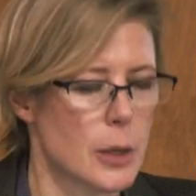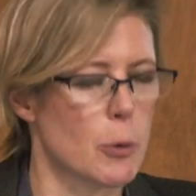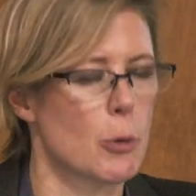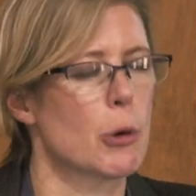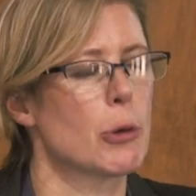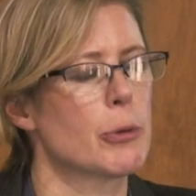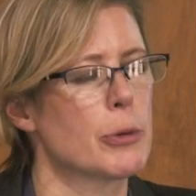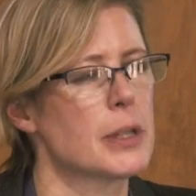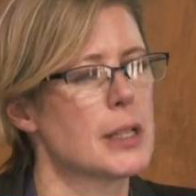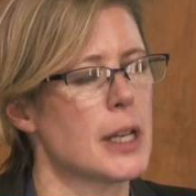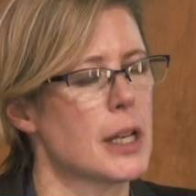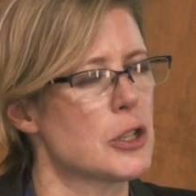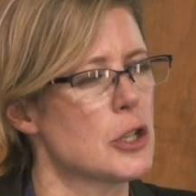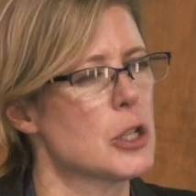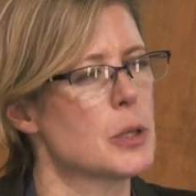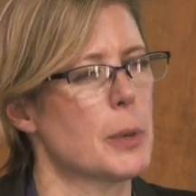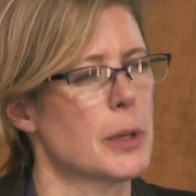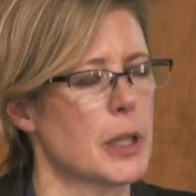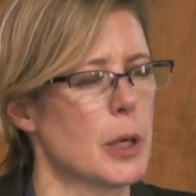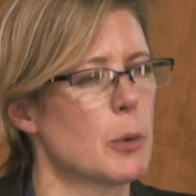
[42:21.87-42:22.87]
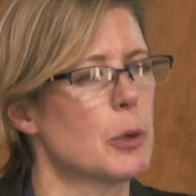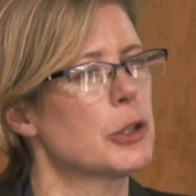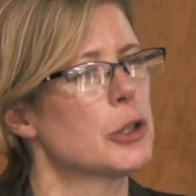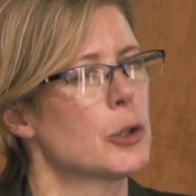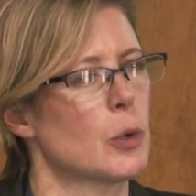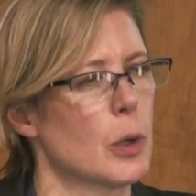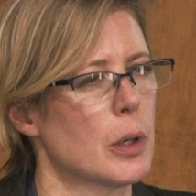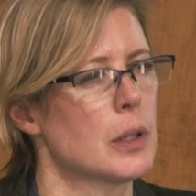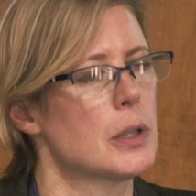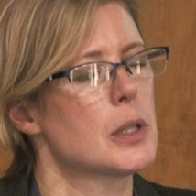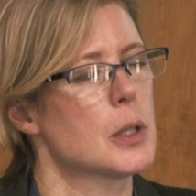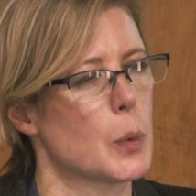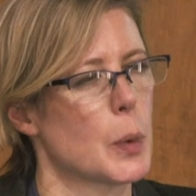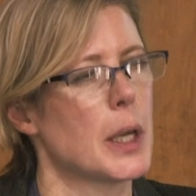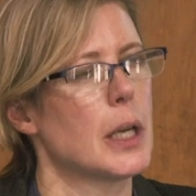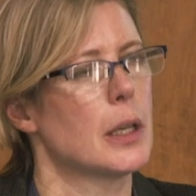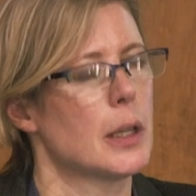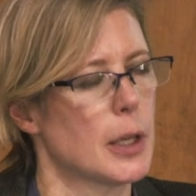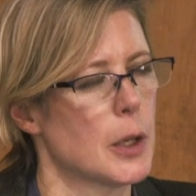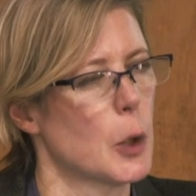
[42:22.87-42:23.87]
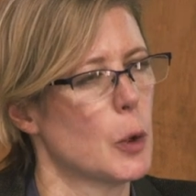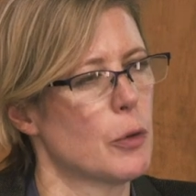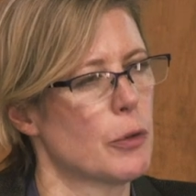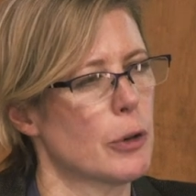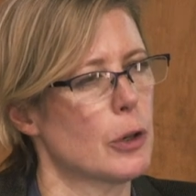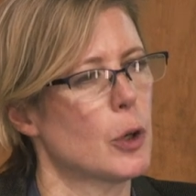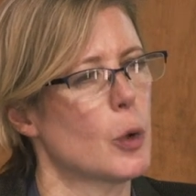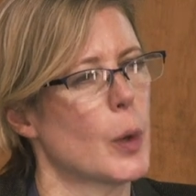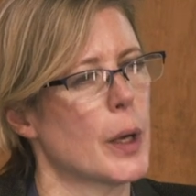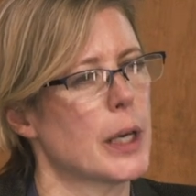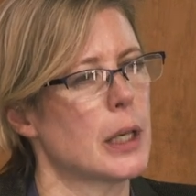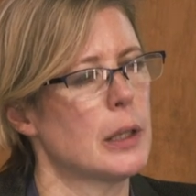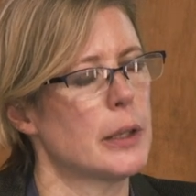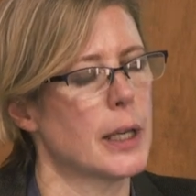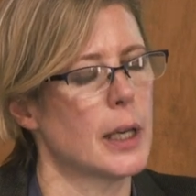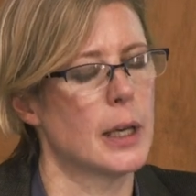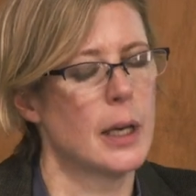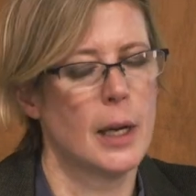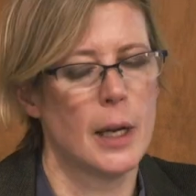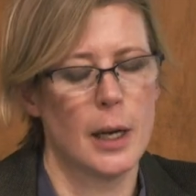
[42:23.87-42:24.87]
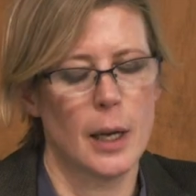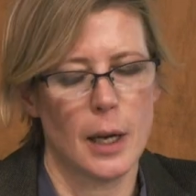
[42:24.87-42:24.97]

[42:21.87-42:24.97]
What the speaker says: There were recessions, but they were short and sweet and over quickly.